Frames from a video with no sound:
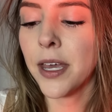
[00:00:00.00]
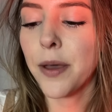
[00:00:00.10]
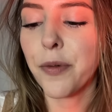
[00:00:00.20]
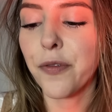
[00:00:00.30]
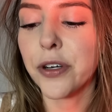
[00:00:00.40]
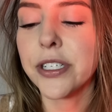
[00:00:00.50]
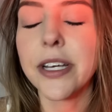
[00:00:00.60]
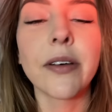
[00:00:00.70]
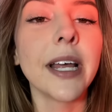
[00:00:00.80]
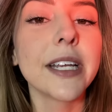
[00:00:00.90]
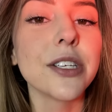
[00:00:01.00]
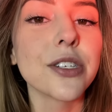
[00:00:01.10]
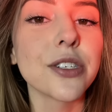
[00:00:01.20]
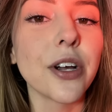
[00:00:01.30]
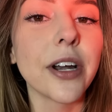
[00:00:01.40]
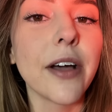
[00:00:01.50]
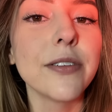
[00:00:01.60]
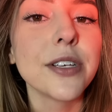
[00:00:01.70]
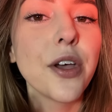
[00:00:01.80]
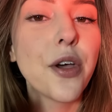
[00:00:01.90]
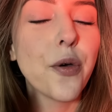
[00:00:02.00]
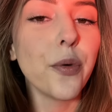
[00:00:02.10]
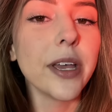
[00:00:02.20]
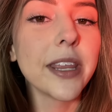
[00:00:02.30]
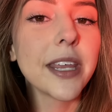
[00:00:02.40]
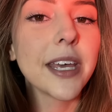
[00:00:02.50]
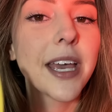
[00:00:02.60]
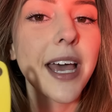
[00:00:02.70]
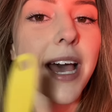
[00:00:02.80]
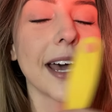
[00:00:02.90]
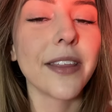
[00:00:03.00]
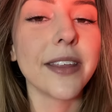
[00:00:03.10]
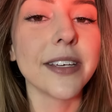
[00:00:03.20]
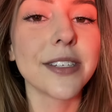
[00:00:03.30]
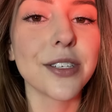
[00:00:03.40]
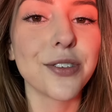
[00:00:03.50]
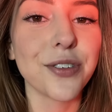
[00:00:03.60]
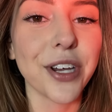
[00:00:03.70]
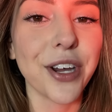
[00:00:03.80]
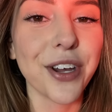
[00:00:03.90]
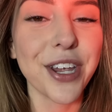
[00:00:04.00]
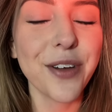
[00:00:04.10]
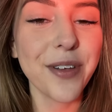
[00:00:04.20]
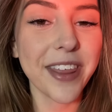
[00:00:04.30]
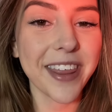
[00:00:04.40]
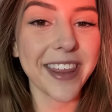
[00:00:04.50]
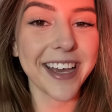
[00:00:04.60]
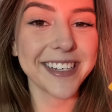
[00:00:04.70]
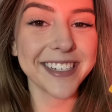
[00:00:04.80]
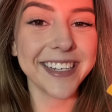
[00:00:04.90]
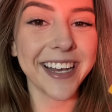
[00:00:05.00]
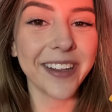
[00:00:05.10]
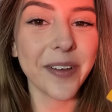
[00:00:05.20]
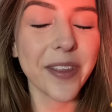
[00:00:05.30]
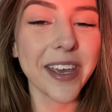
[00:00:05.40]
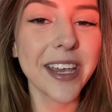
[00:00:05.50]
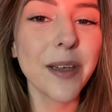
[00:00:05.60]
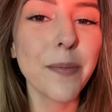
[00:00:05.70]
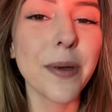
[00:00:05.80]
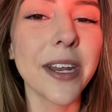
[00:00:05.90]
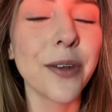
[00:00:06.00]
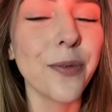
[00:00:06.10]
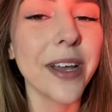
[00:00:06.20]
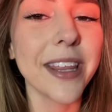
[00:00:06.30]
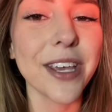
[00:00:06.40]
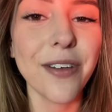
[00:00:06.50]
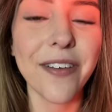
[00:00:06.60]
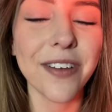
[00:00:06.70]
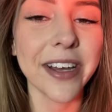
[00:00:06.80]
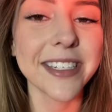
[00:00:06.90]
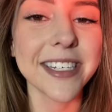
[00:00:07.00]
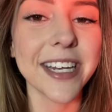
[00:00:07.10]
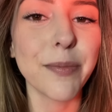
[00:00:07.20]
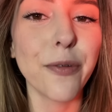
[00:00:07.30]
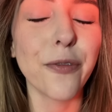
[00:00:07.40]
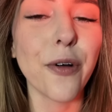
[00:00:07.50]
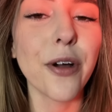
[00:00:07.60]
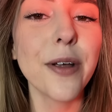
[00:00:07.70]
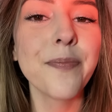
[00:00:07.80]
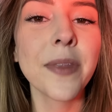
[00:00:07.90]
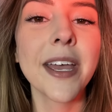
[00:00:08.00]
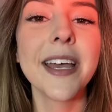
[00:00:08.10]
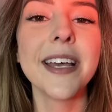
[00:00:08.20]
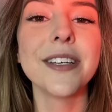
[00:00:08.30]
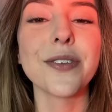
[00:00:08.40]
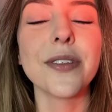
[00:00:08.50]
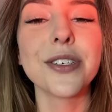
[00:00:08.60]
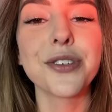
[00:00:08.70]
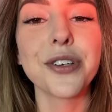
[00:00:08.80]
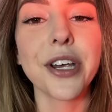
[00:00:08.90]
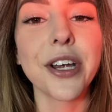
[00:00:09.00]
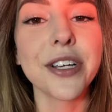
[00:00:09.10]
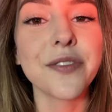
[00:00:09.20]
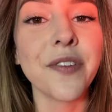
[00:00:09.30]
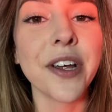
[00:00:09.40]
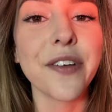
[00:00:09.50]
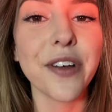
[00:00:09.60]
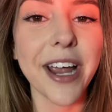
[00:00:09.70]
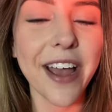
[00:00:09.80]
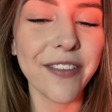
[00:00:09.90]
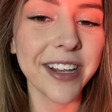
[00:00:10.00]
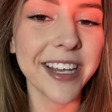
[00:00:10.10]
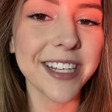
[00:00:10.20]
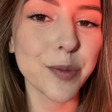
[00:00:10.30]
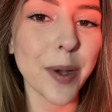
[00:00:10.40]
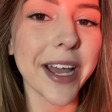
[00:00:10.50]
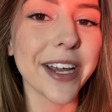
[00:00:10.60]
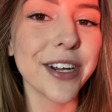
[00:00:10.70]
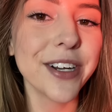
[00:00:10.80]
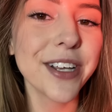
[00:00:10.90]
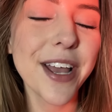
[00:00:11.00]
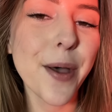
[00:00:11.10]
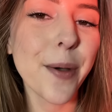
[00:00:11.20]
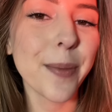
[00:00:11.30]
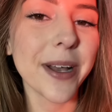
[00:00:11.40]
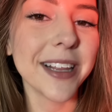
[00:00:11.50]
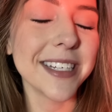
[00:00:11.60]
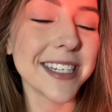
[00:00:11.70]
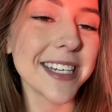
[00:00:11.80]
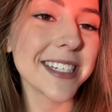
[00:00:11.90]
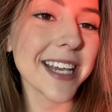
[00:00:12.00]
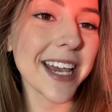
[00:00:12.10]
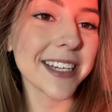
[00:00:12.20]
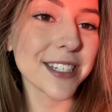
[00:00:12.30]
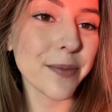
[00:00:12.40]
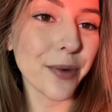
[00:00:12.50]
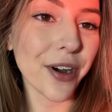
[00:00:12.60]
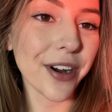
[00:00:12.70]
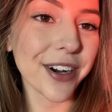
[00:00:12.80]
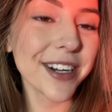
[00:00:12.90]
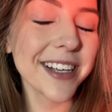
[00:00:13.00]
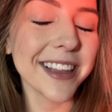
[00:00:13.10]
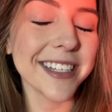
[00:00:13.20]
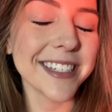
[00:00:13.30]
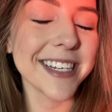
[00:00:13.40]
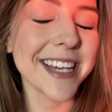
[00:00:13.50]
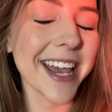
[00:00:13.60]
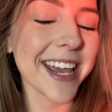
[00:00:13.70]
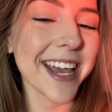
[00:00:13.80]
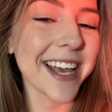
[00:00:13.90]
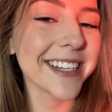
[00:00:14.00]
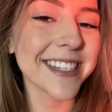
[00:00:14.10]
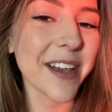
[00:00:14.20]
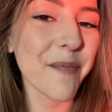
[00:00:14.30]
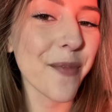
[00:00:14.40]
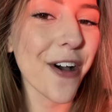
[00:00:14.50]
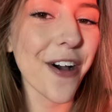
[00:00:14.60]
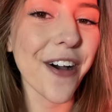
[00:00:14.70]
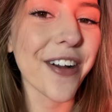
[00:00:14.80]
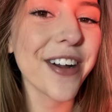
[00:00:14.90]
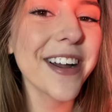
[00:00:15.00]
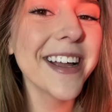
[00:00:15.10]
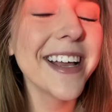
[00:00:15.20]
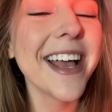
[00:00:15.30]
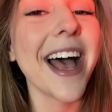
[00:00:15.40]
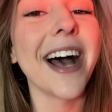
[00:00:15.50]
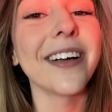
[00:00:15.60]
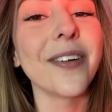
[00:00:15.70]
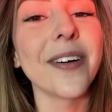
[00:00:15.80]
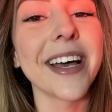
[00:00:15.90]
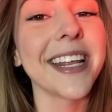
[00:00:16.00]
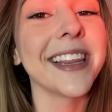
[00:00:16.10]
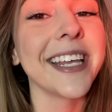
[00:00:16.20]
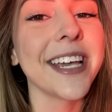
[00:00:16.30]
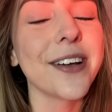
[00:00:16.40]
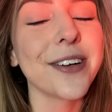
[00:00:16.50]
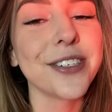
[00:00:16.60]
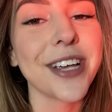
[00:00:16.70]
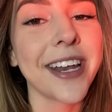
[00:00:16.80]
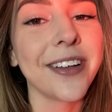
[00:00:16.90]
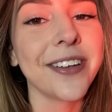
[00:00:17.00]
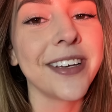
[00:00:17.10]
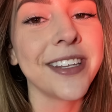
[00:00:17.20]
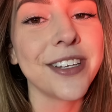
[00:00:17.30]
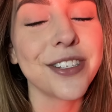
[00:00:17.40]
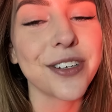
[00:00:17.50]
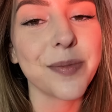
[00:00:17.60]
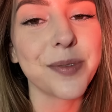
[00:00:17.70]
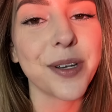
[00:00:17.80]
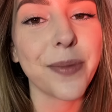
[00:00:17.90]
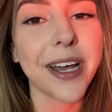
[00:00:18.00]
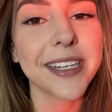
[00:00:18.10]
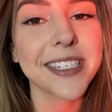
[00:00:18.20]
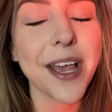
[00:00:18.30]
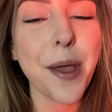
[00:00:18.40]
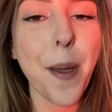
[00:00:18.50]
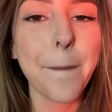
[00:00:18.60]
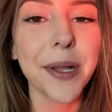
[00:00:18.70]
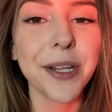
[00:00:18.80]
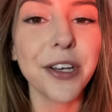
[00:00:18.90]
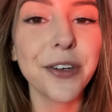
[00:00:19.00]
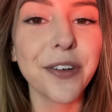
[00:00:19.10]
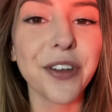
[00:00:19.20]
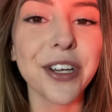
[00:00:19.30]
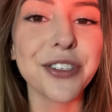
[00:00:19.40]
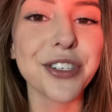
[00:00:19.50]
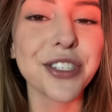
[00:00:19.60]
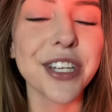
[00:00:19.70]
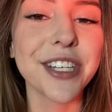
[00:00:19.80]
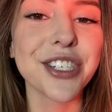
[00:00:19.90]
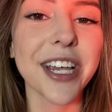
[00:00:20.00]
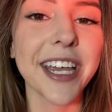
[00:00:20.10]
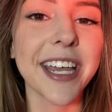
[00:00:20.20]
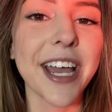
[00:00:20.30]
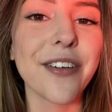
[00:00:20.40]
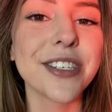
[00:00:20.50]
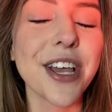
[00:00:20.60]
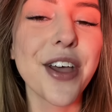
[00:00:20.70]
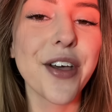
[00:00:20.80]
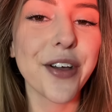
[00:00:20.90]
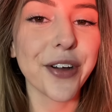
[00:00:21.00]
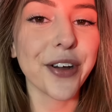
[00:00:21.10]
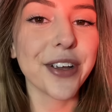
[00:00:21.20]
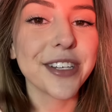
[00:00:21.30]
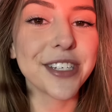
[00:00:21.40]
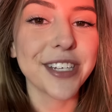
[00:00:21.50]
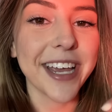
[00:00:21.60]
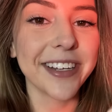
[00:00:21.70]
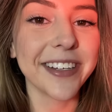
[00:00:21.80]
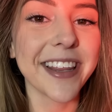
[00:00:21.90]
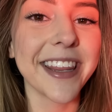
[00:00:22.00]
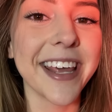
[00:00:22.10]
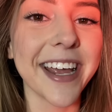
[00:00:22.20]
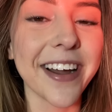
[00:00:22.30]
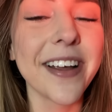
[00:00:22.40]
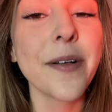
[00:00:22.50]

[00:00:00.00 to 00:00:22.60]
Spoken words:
But first, I would like to start out with this trigger here with that yellow thing, but in a way that you have not seen it before. So this trigger is very, very heavily inspired by Lizzie's ASMR, Lizzie ASMR. I'll go ahead and link her channel in the description box below if you're interested in checking out her channel there.